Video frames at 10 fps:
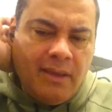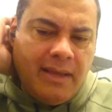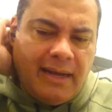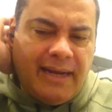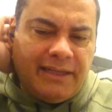
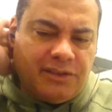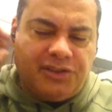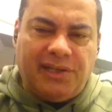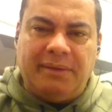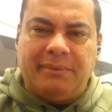I have to
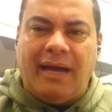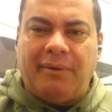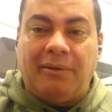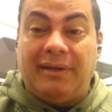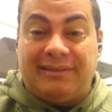slim down
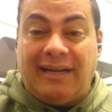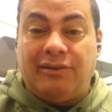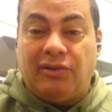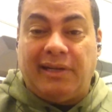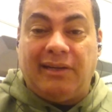a bit, start
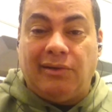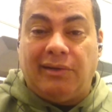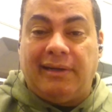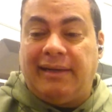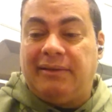looking good
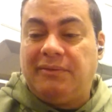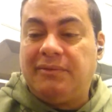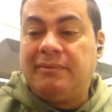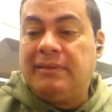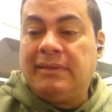again.
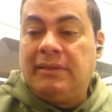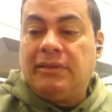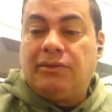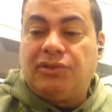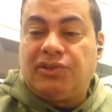
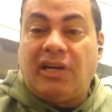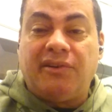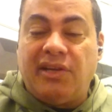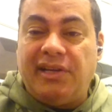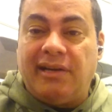To
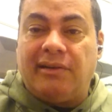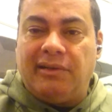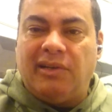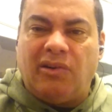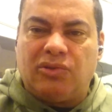start the year,
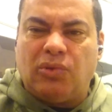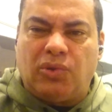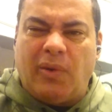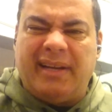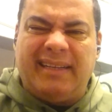
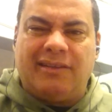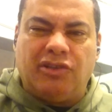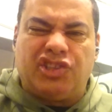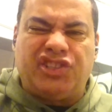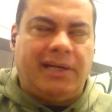220 in
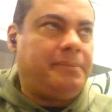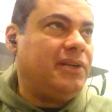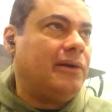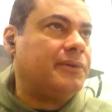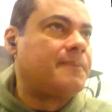good shape,
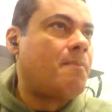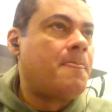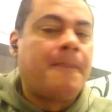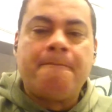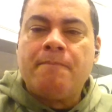
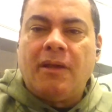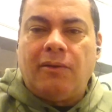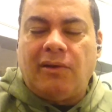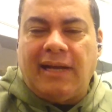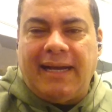
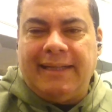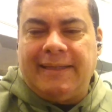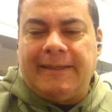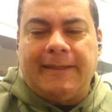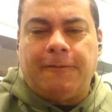The guy,
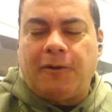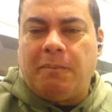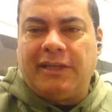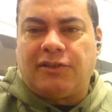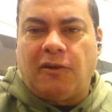from
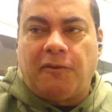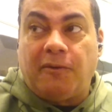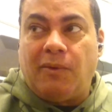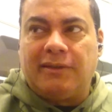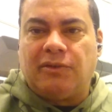my score
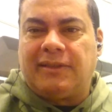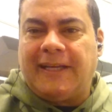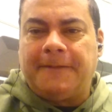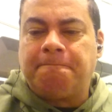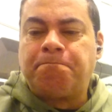from 1 to 10,